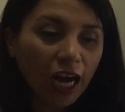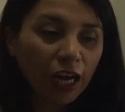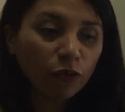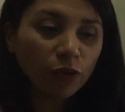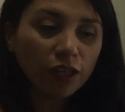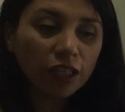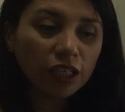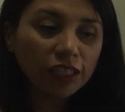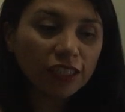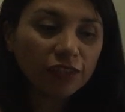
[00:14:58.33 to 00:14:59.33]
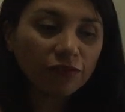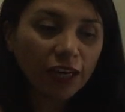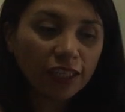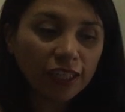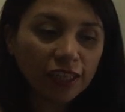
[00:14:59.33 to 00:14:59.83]
I will
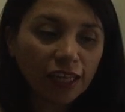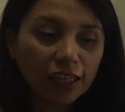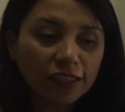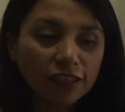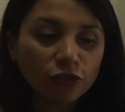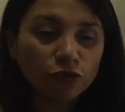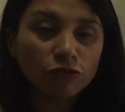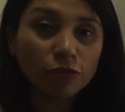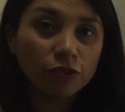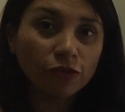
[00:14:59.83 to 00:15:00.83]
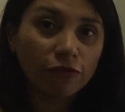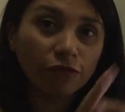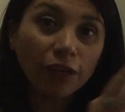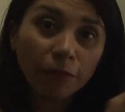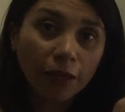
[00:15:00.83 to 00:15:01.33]
divide the class into groups of 3